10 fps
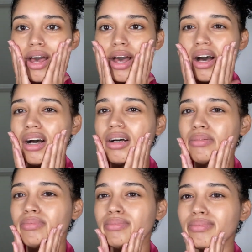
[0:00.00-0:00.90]

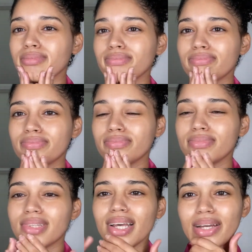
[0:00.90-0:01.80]

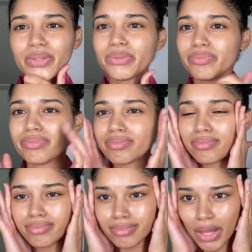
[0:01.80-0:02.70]
Yeah, I don't
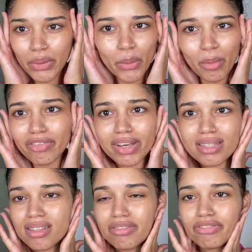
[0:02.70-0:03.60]
know, my face
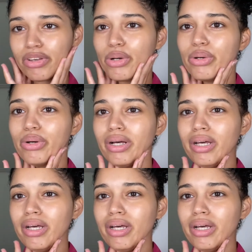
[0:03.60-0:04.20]
doesn't feel